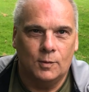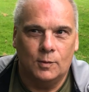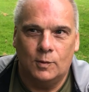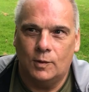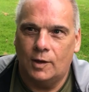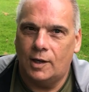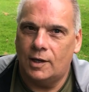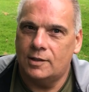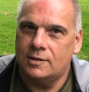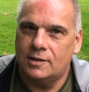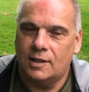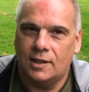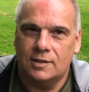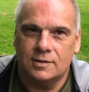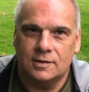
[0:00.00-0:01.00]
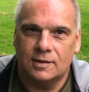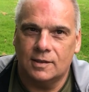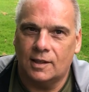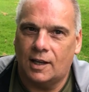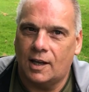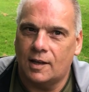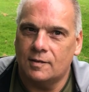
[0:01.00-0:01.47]
What a change in
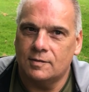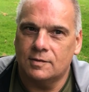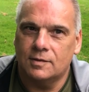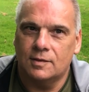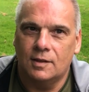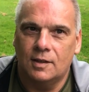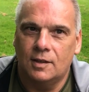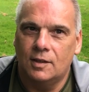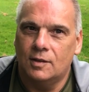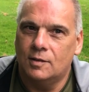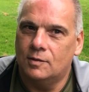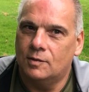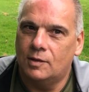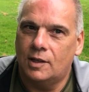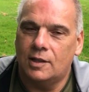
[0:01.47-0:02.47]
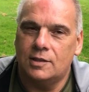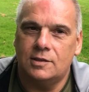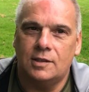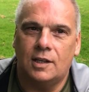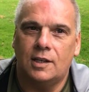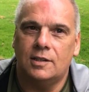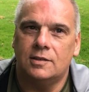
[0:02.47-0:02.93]
life. What a
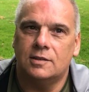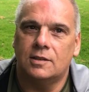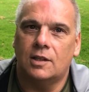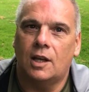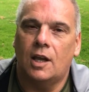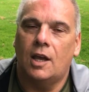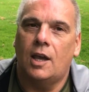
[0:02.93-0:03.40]
change in